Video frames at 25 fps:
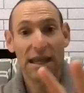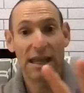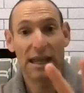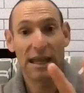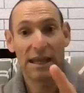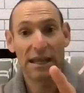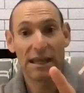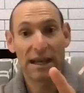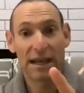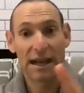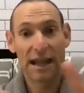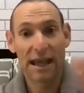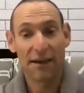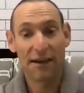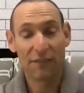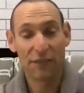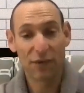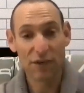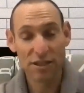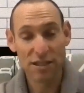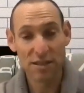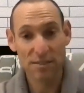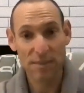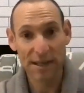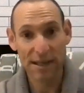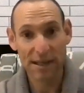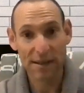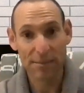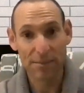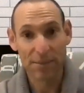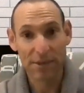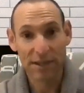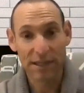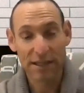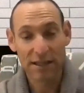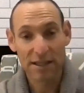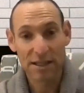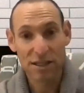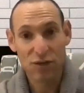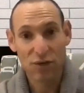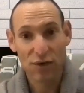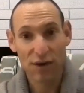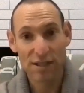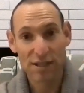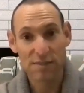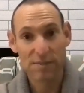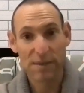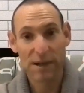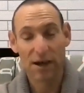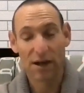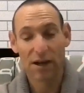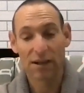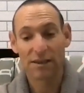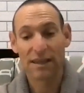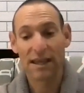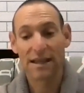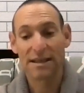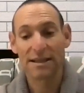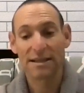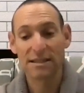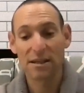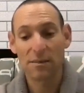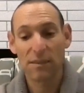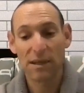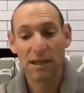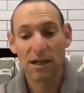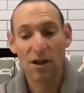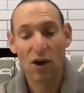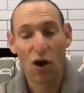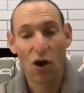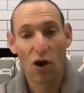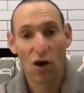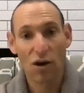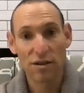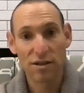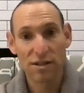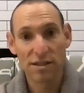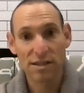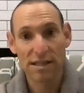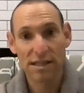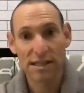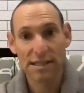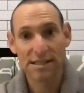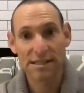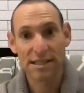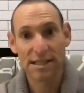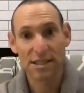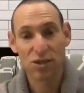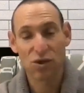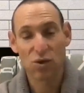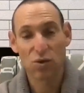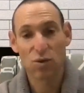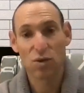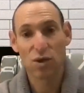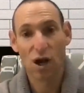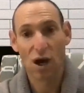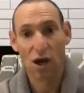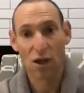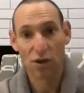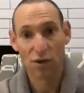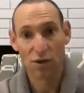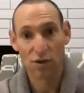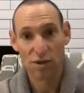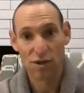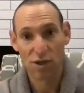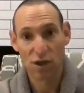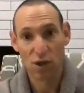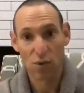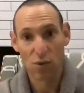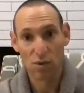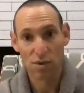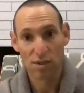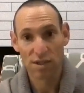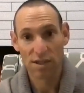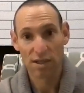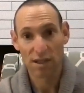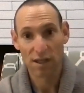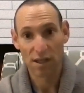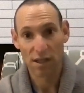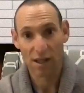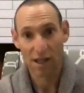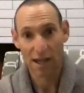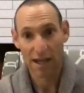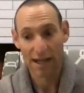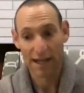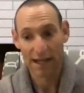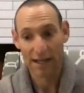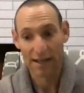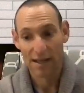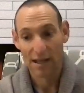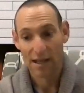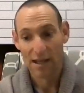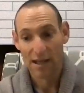an effort to be completely transparent, that doesn't mean all $62 goes to the client.